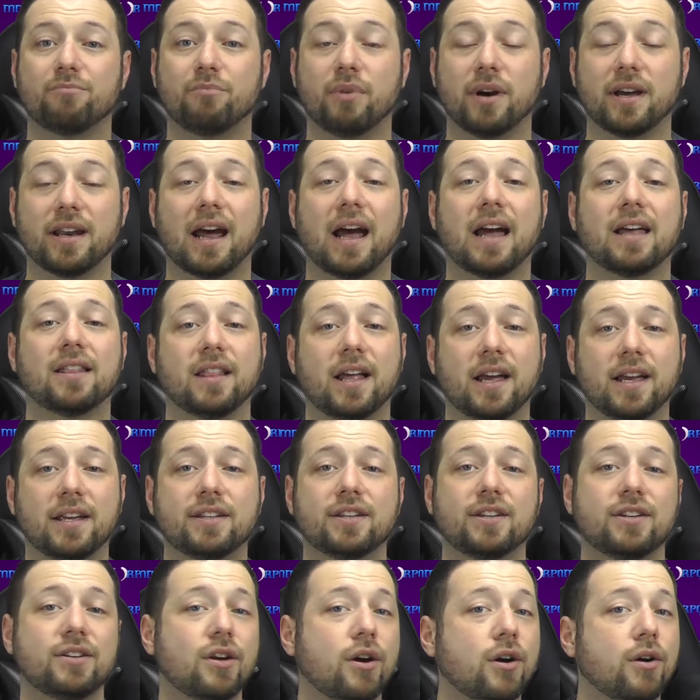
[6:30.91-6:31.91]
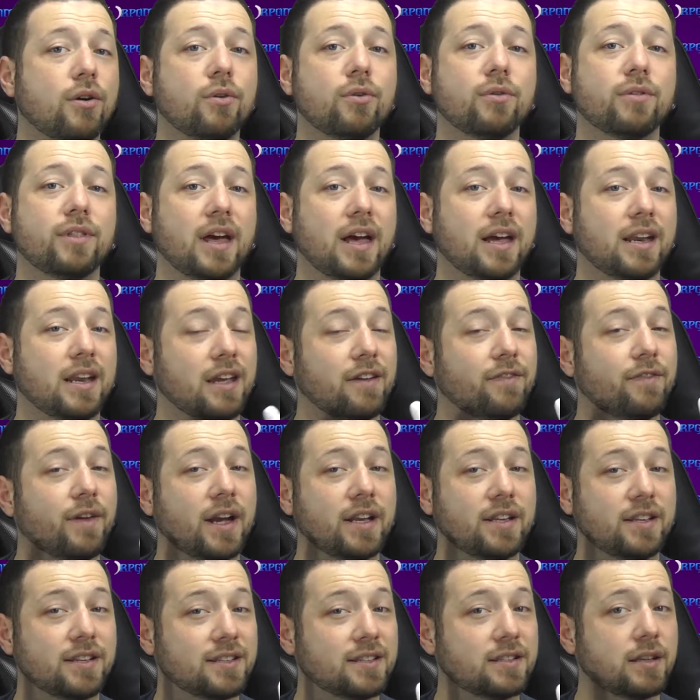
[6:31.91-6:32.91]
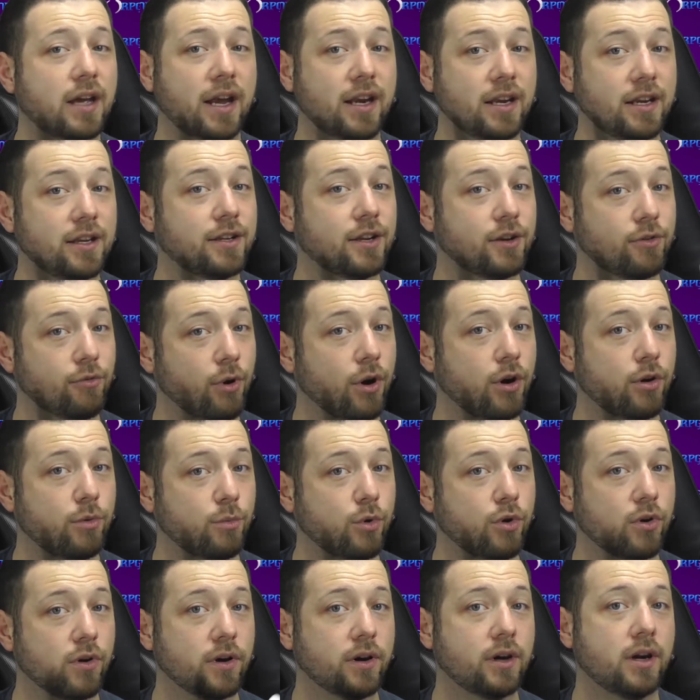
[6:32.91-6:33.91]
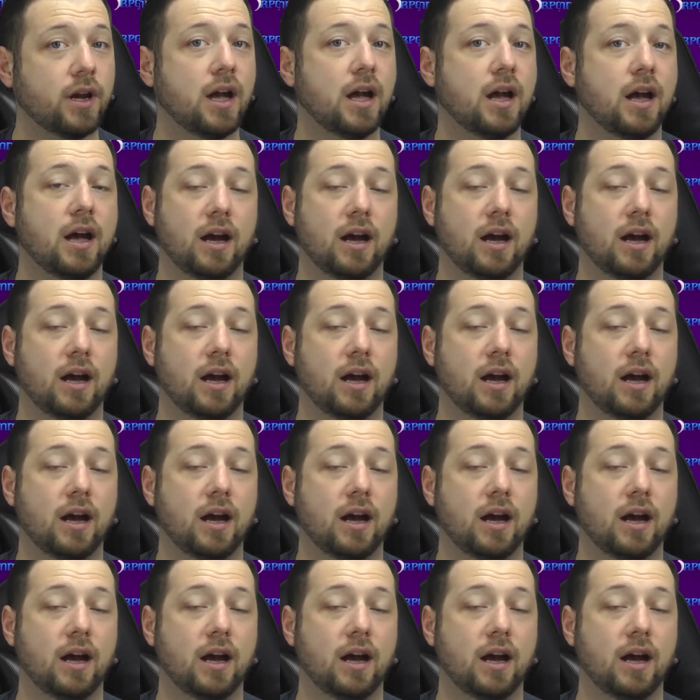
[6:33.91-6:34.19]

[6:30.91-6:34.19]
but I like to know that if I decided to grow more,